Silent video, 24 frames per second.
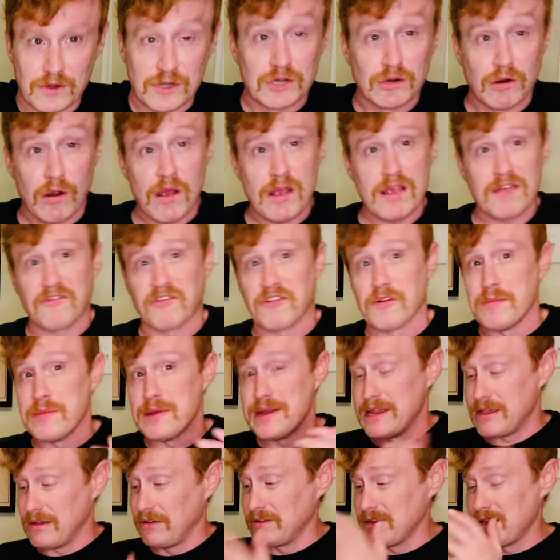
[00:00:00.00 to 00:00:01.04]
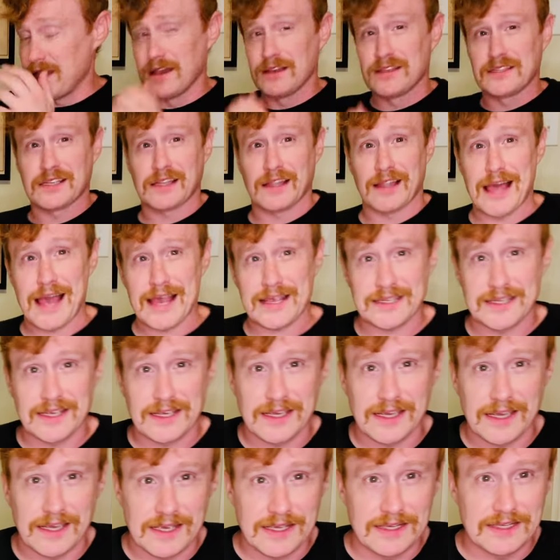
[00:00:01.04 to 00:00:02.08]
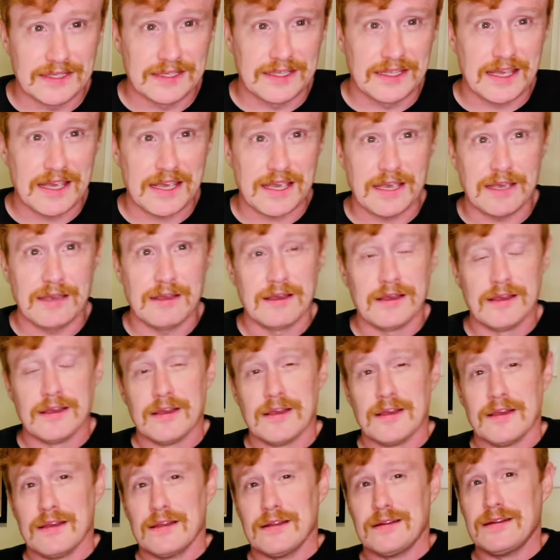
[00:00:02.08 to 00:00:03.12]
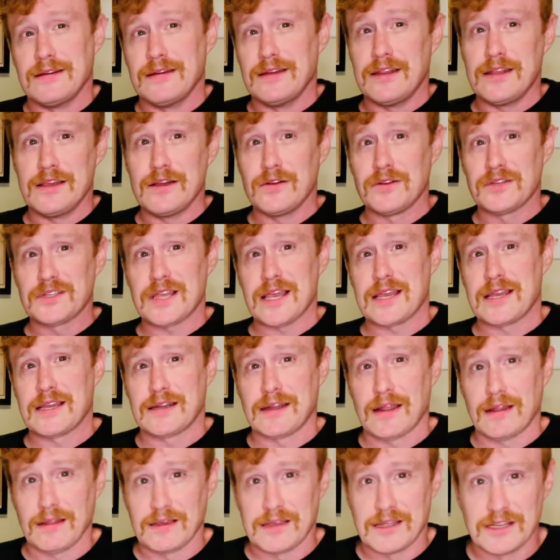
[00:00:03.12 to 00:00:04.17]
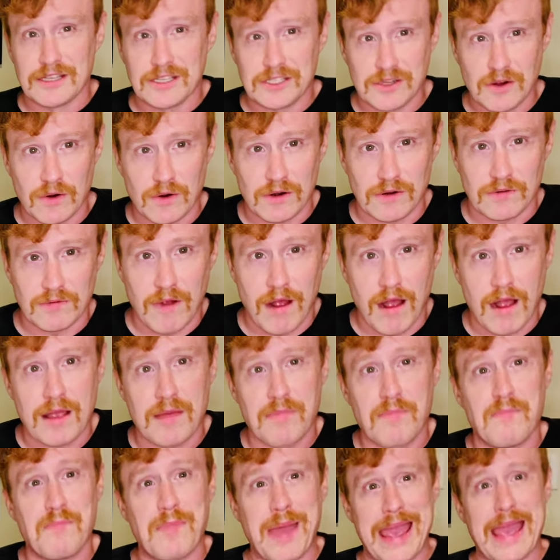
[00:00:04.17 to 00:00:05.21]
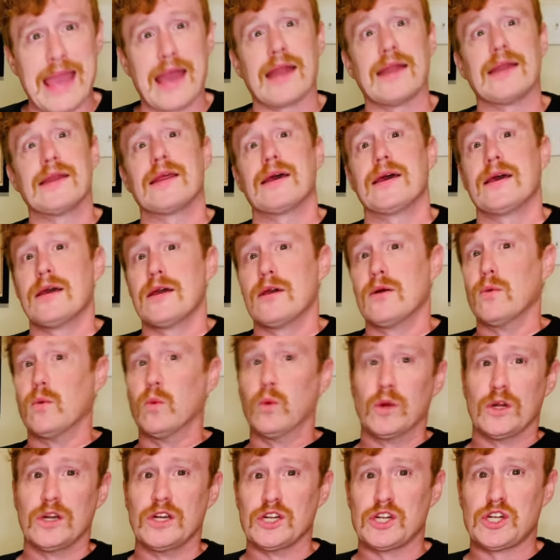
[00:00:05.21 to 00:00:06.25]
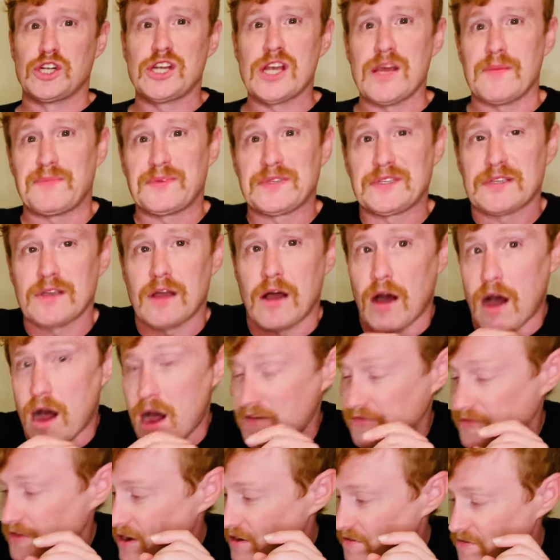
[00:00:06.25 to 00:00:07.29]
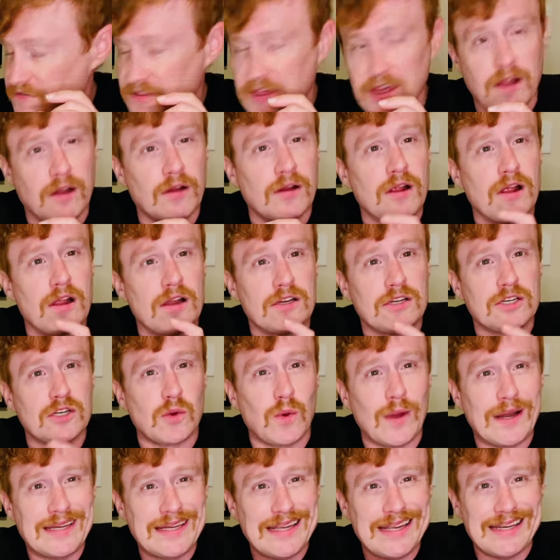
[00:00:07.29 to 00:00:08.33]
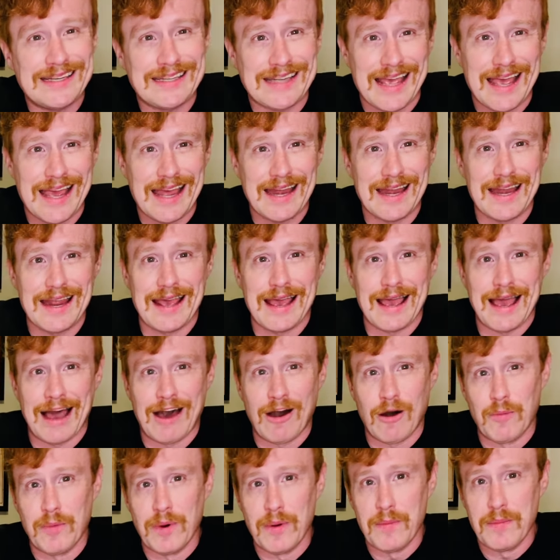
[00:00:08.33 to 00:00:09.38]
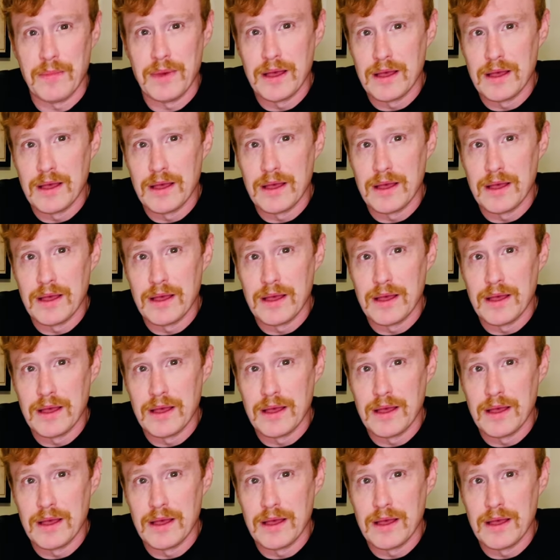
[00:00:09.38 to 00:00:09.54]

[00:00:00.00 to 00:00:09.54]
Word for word: Drawing from Neil Young's classic is the neo-psychedelic and stoner rock band Wooden Shjips off of their twenty ten album,